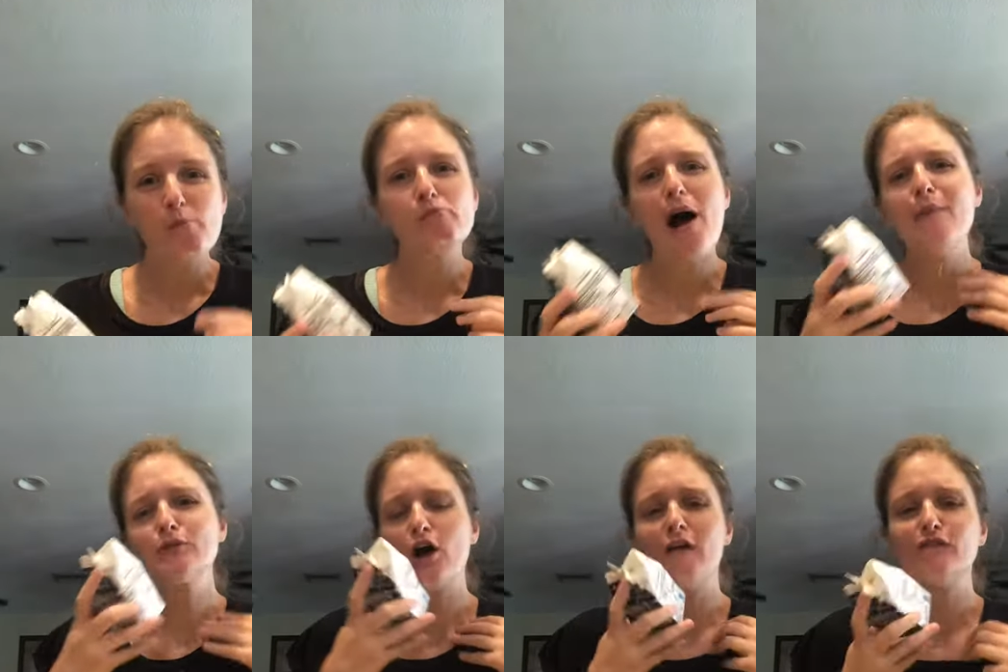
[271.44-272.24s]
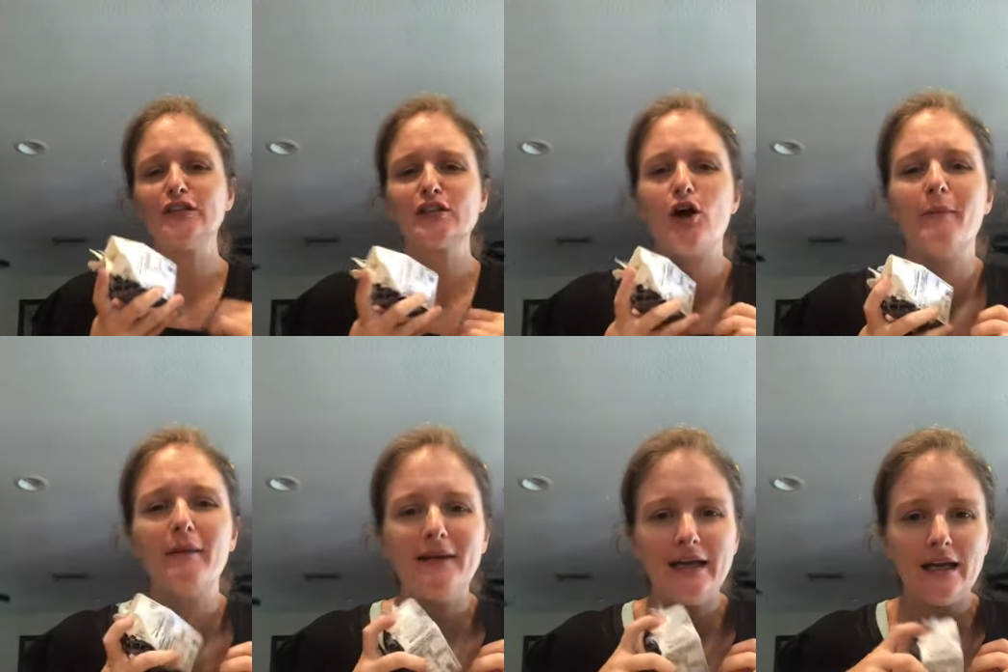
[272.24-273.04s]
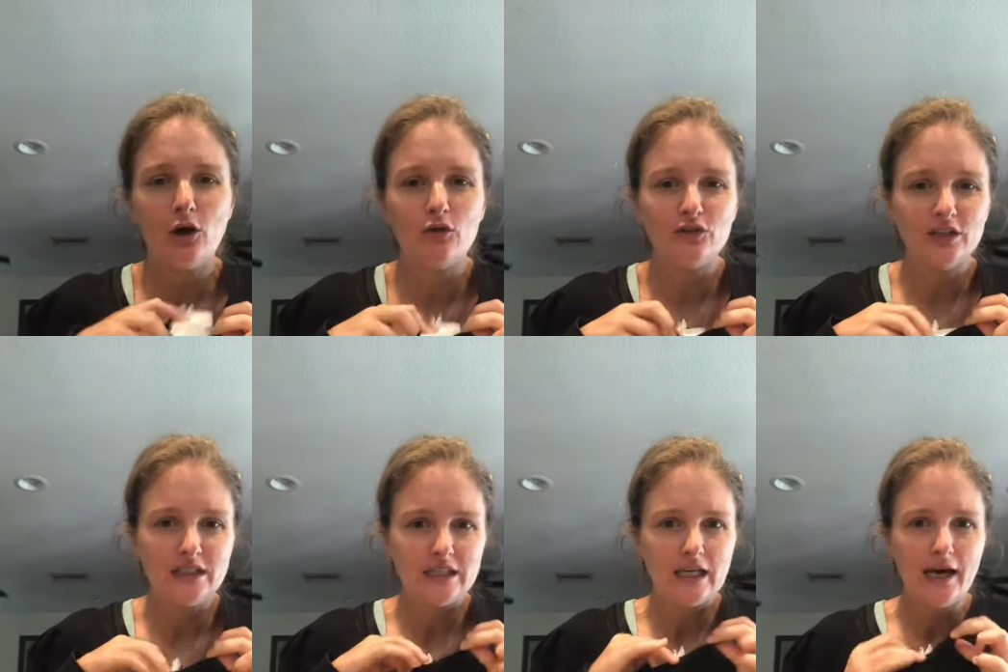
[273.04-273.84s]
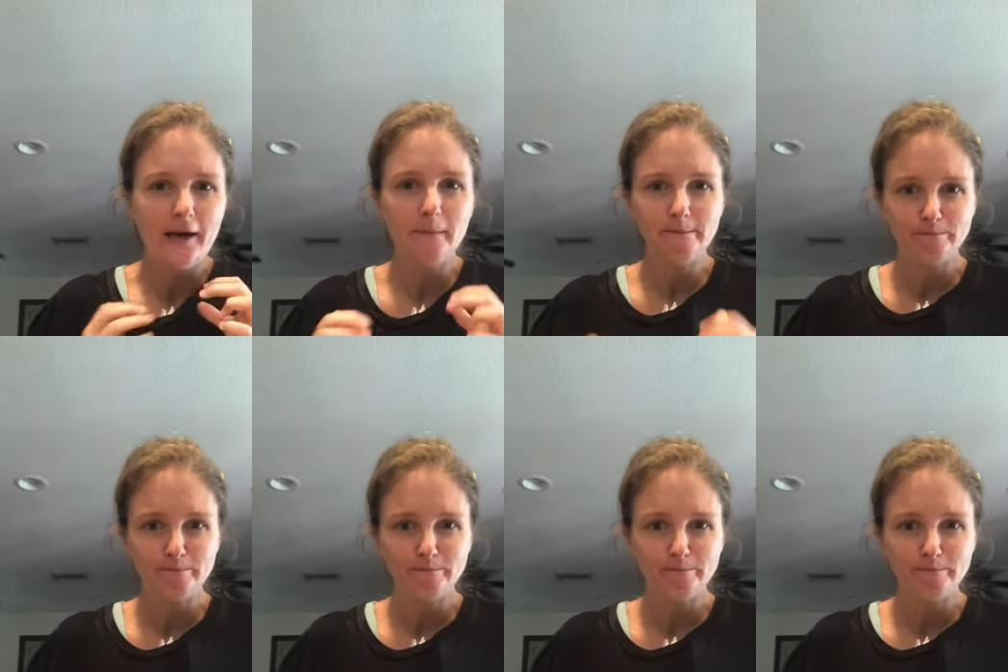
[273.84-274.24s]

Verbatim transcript: Mom's conference call might be getting over at this time.